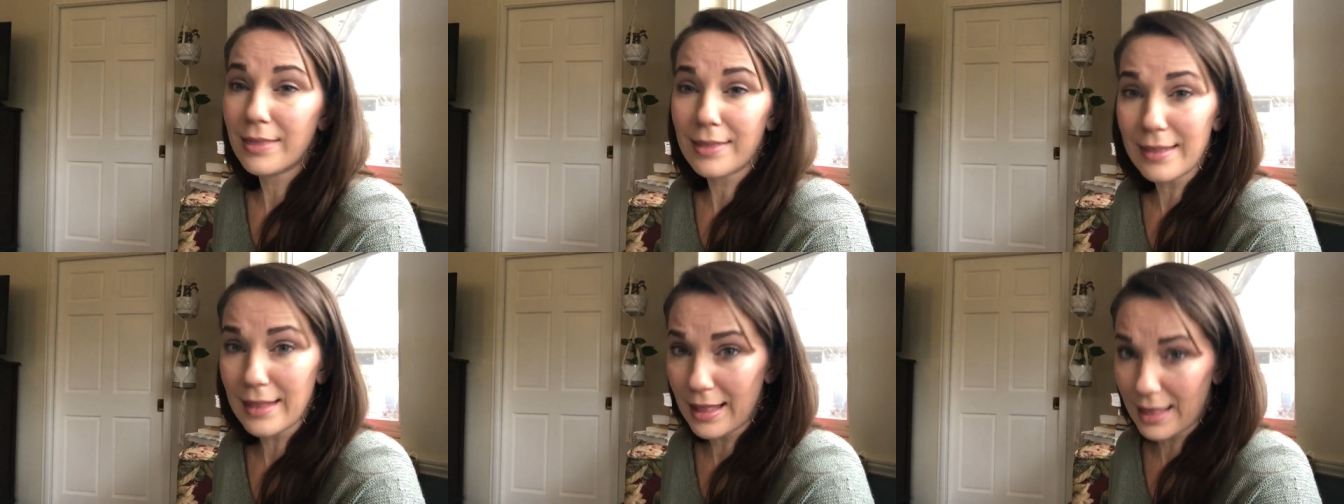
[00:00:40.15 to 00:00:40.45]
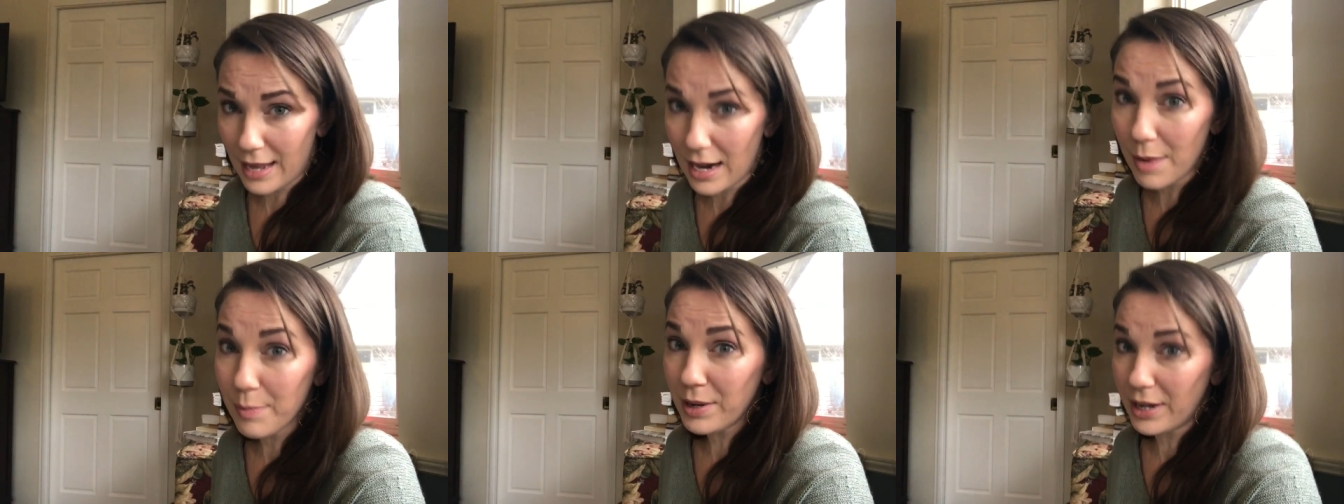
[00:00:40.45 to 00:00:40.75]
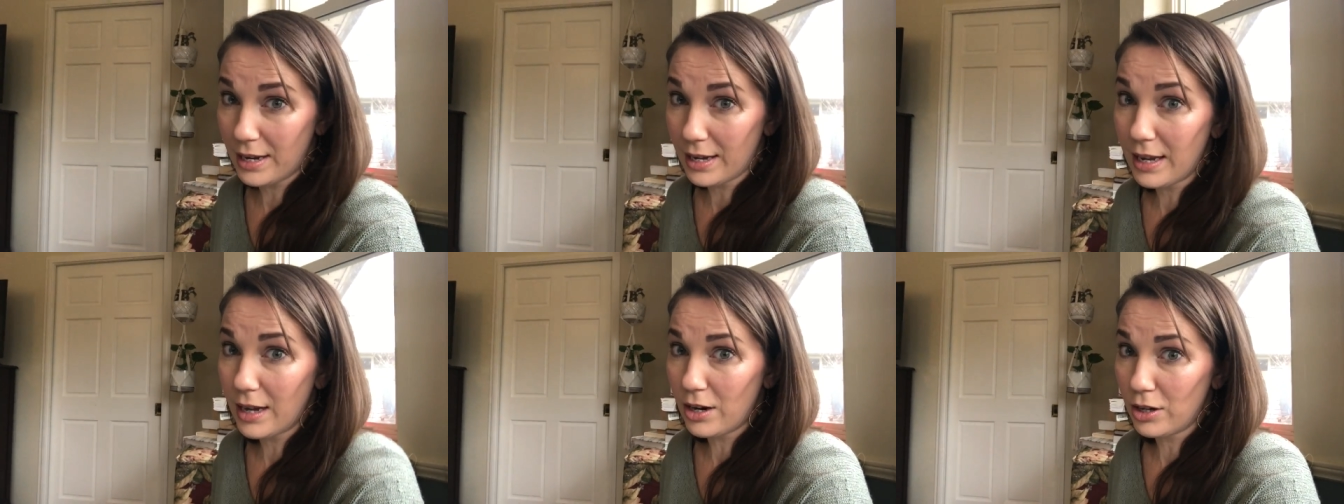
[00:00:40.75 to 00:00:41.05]
then I'm
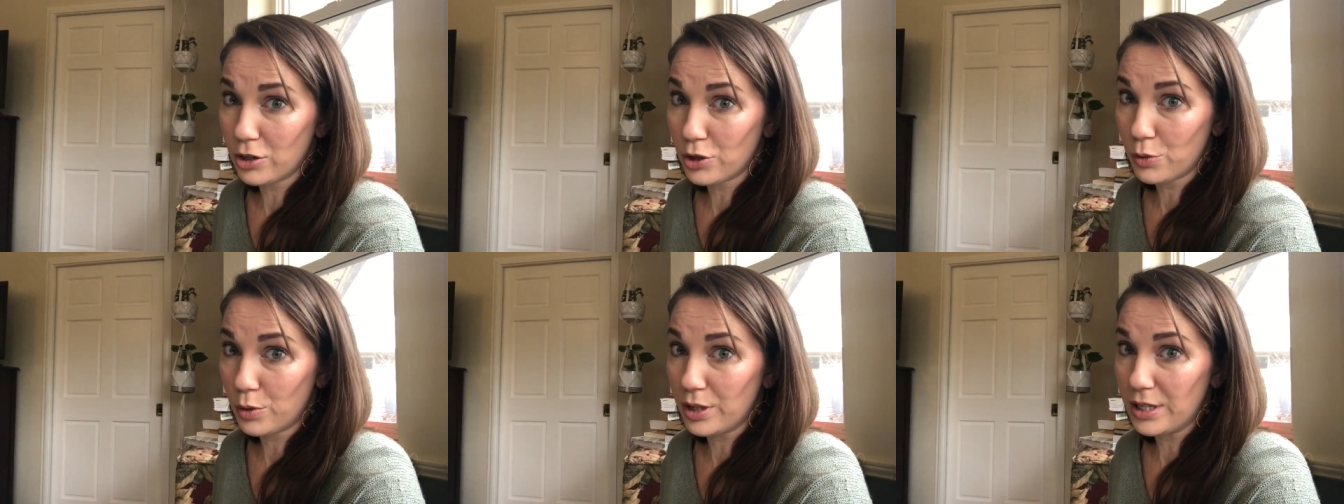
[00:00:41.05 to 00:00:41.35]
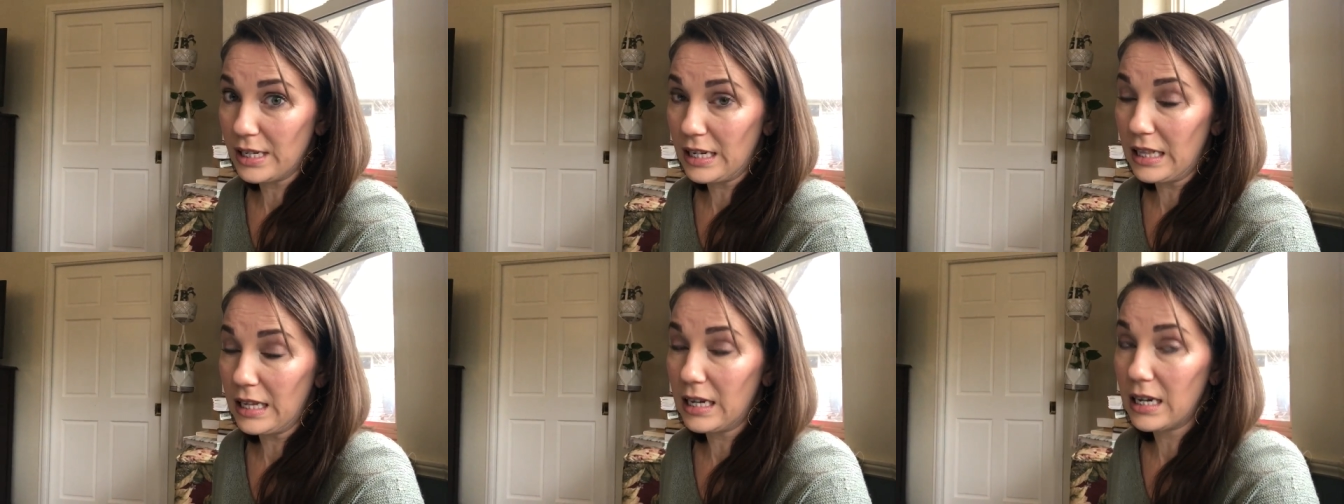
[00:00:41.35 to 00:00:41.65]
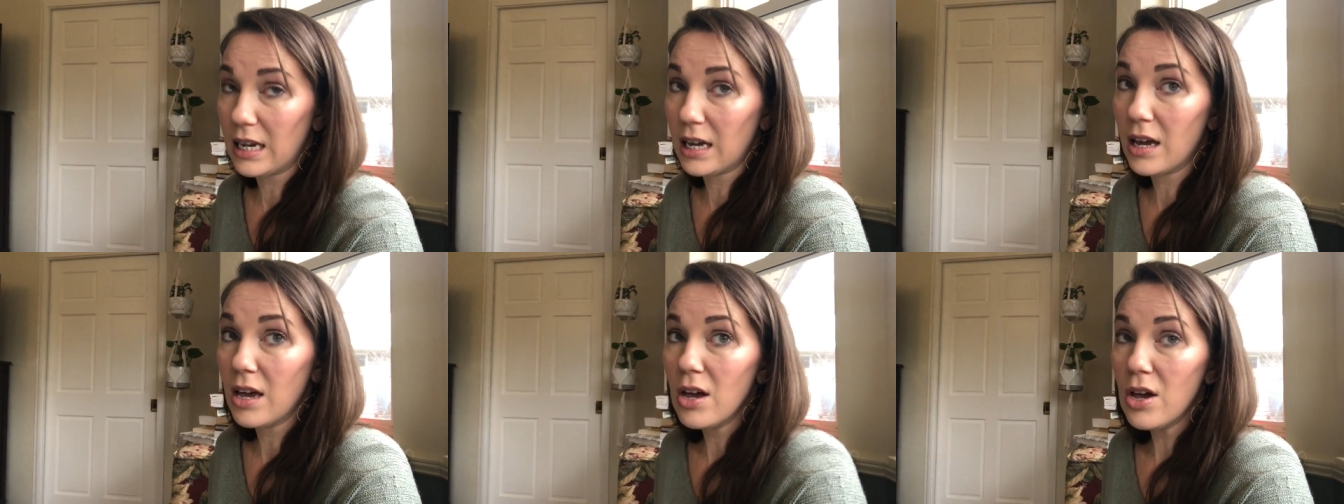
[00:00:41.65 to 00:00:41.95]
gonna get on chores and
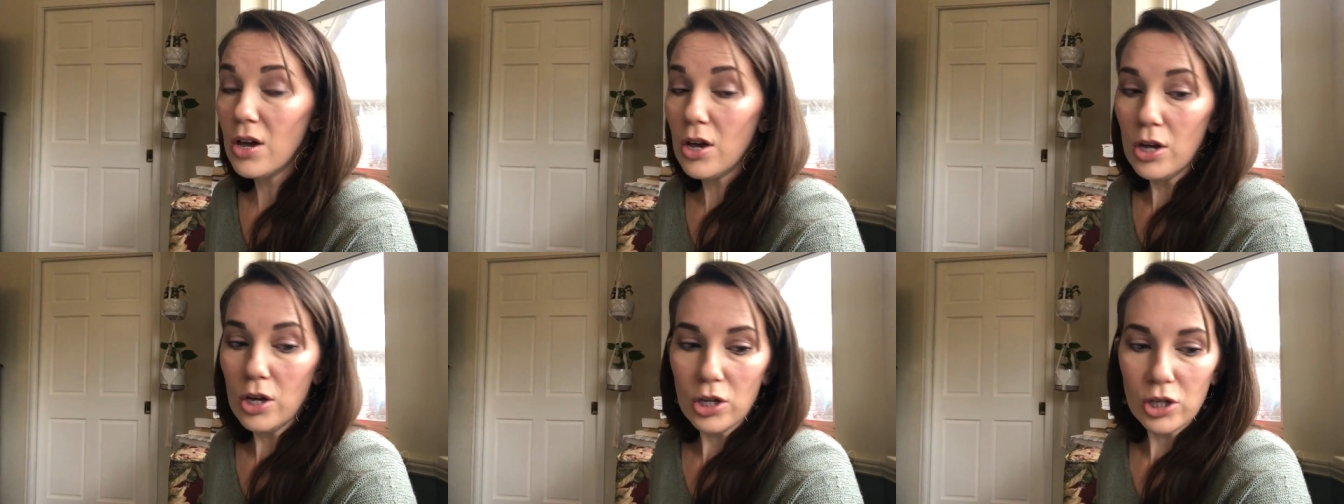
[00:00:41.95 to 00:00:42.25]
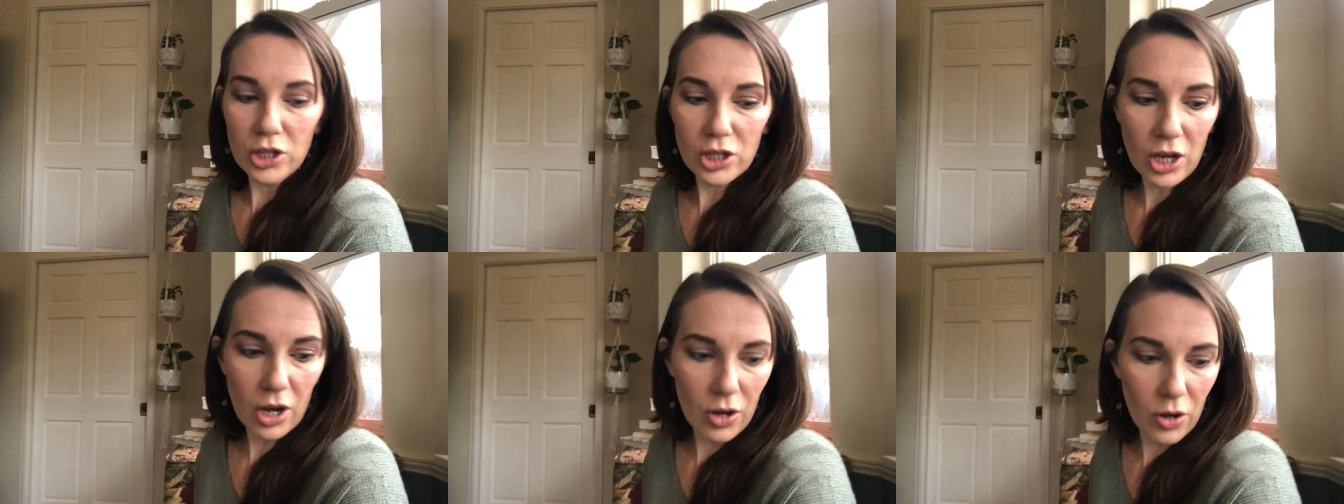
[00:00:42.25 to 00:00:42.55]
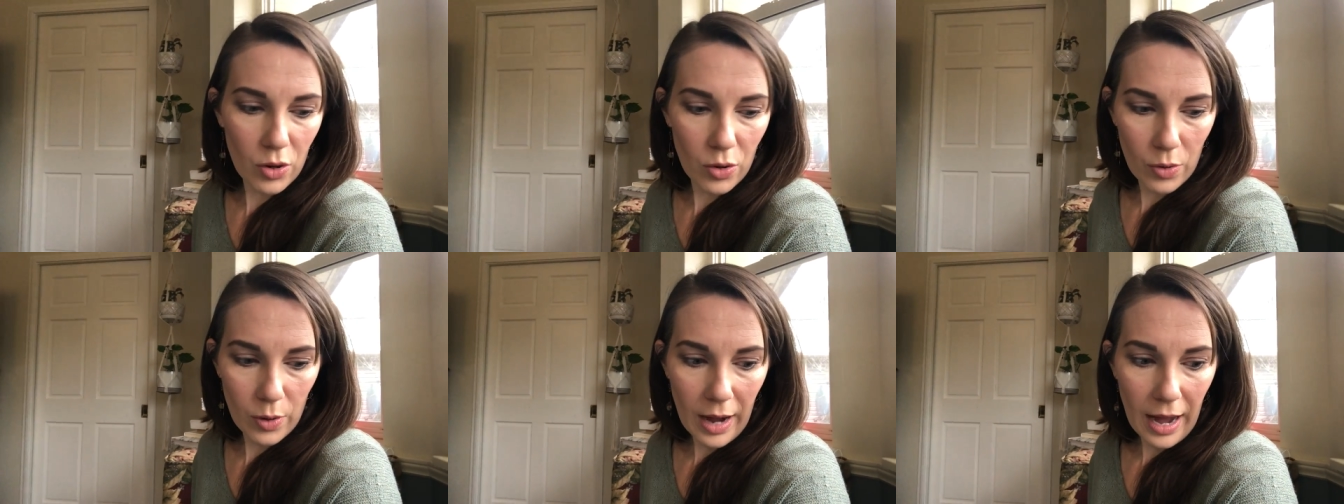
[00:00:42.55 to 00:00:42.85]
cleaning.
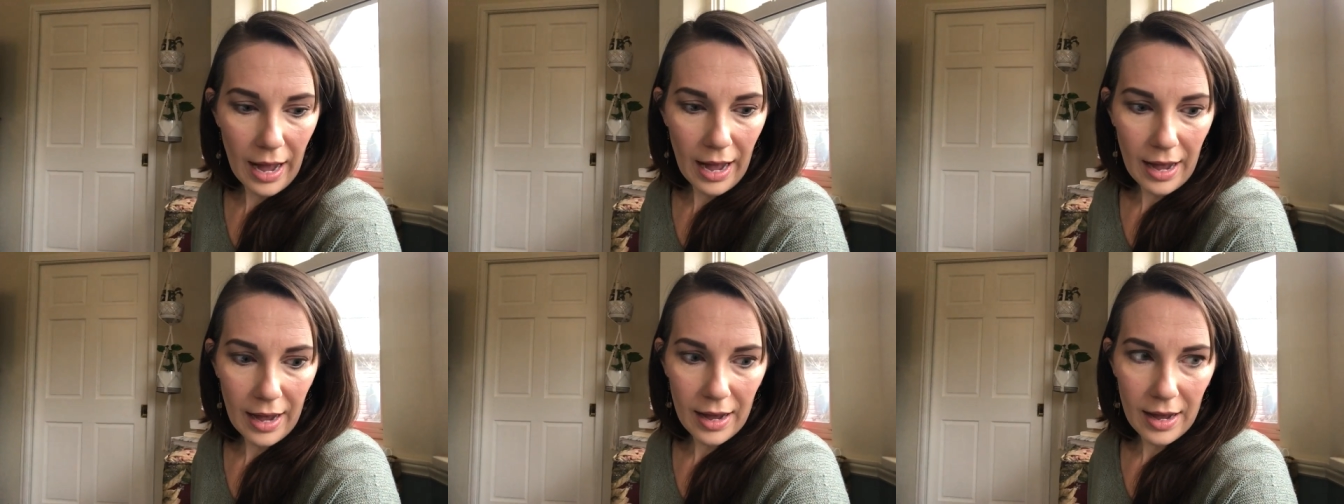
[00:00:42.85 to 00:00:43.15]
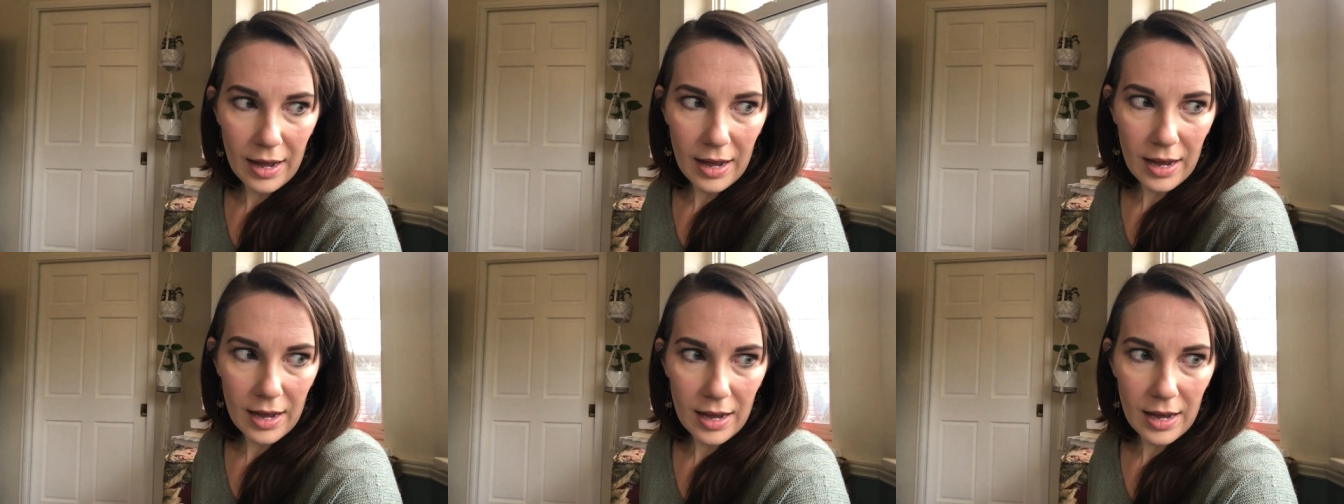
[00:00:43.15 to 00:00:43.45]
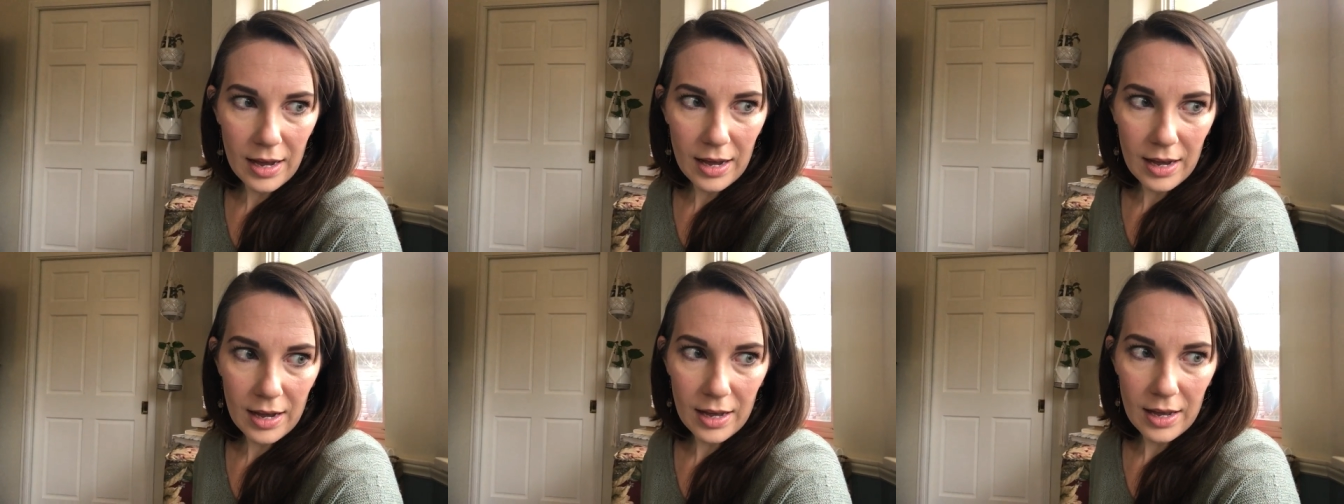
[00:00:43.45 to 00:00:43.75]
So
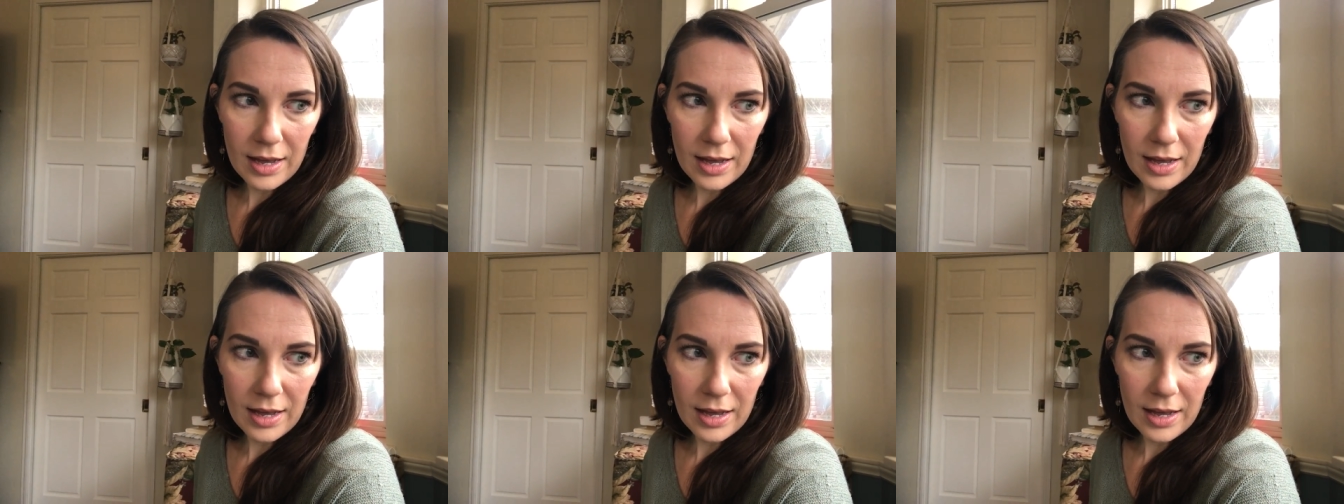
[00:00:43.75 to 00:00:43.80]
I